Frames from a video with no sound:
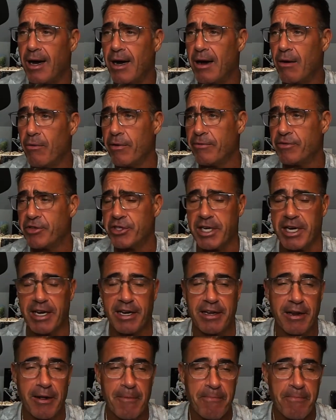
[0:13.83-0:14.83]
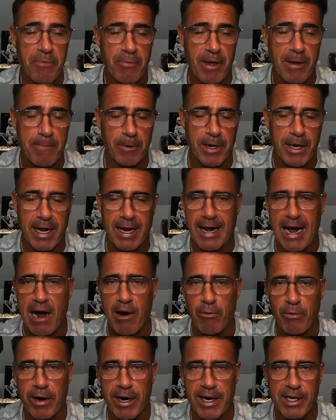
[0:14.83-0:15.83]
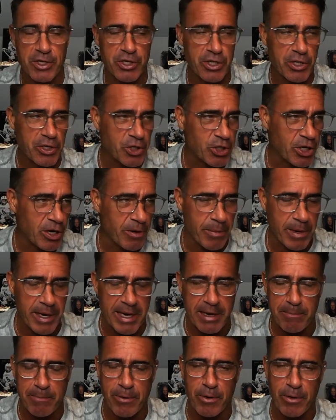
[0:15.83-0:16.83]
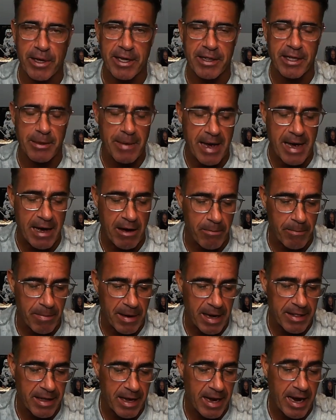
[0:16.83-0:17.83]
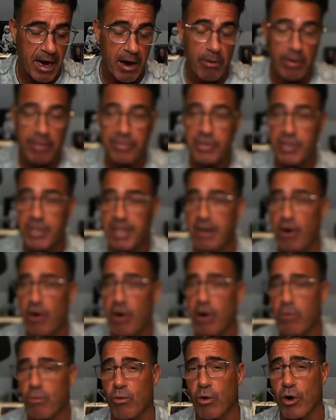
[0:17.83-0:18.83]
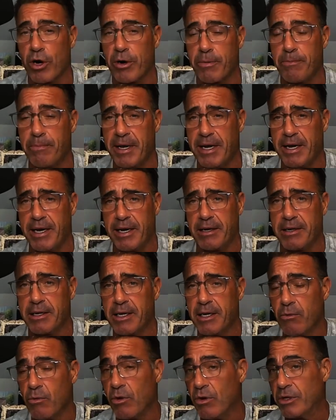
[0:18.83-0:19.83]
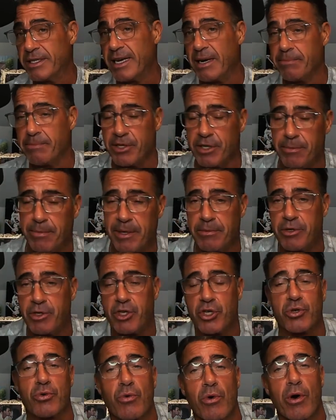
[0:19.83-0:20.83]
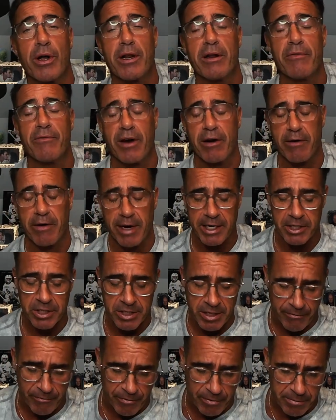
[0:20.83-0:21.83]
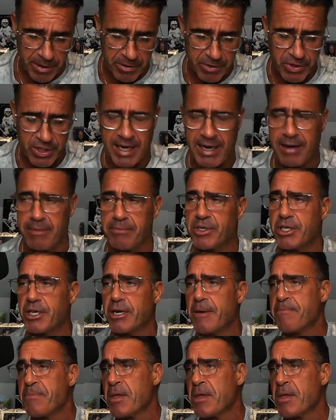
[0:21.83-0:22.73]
We've seen people getting outraged in Germany and pulling them out by the hair. We've seen artwork being, well, attempted to be destroyed in various different museums.